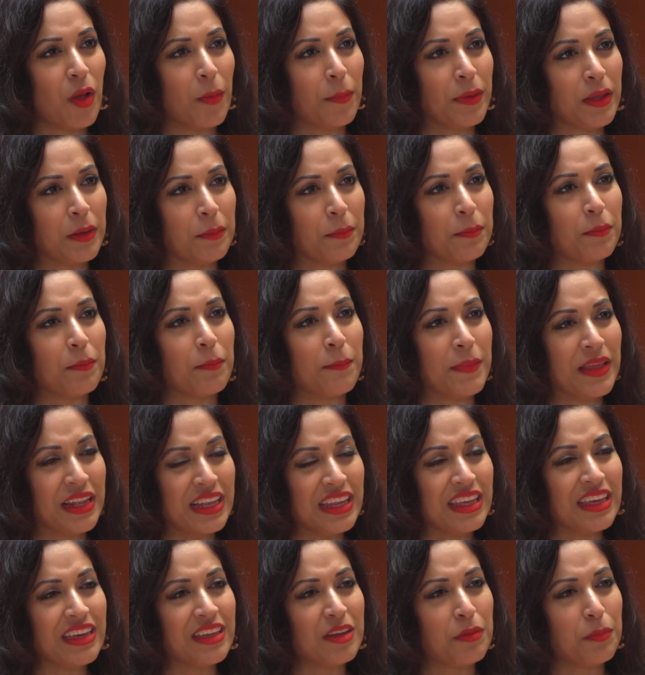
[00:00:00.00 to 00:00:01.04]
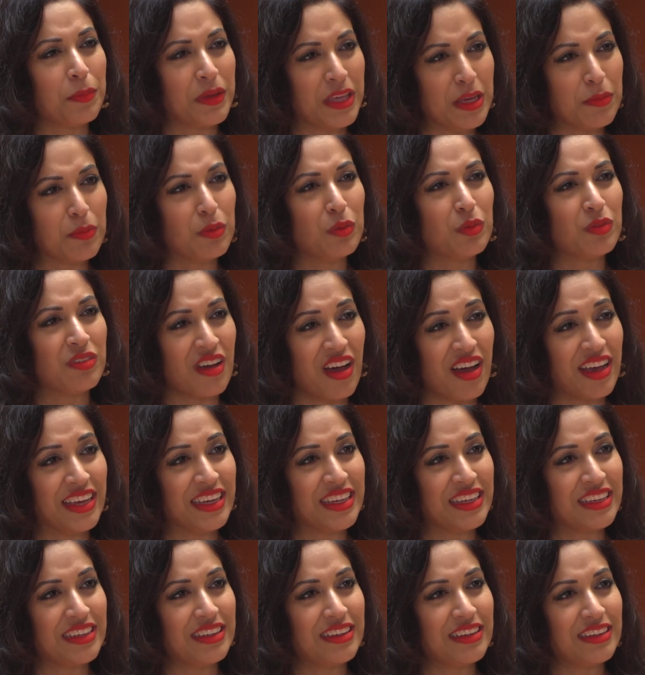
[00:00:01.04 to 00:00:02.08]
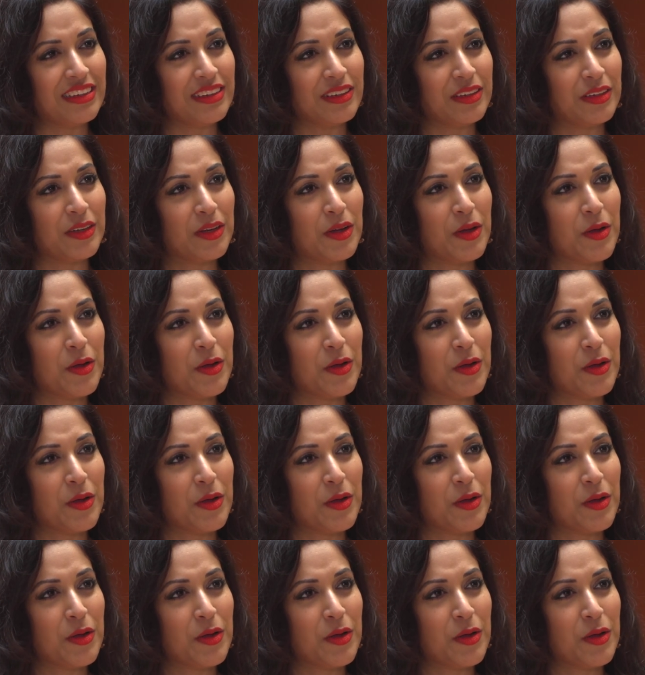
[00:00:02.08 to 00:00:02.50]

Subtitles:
I mean, million people dying.